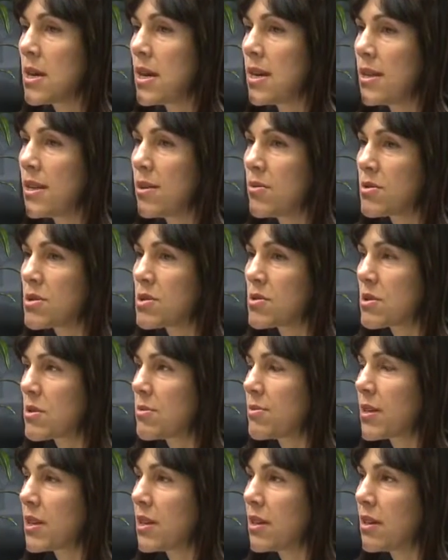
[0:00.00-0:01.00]
and that was sort of
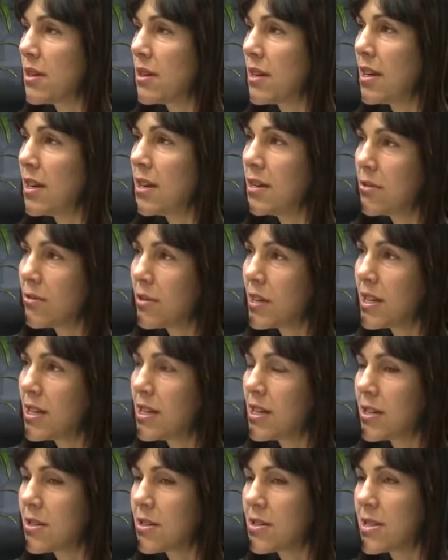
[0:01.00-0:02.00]
the beginning of the end,
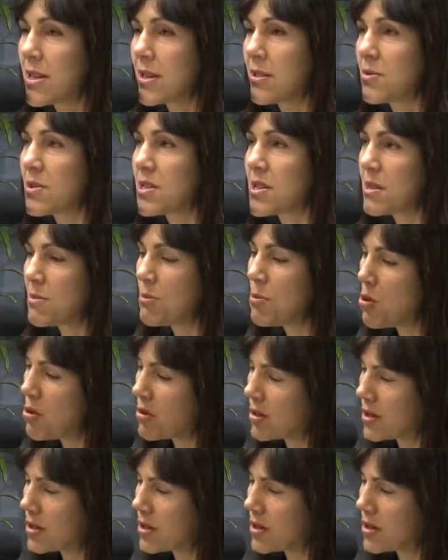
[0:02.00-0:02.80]
really, because then it was in a more